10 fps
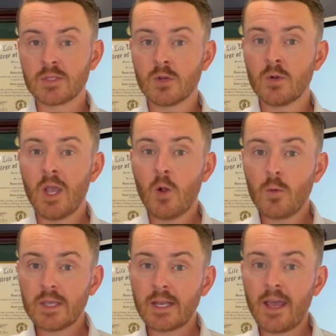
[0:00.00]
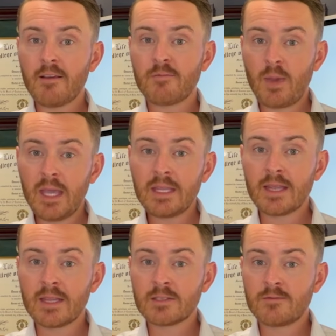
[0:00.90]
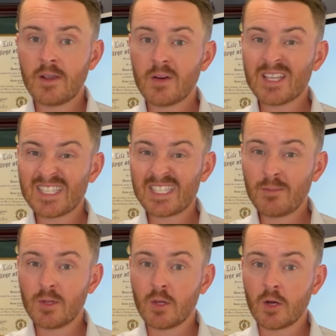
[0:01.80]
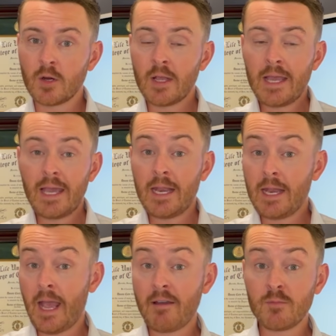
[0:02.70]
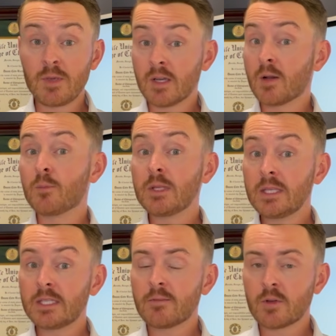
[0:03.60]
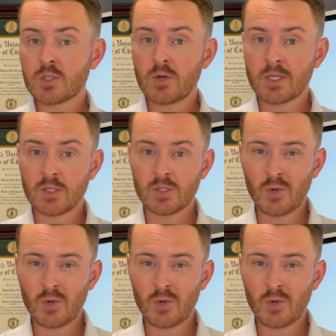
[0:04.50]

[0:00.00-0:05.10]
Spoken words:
So we can have pain that is very similar and it have be a completely different structure.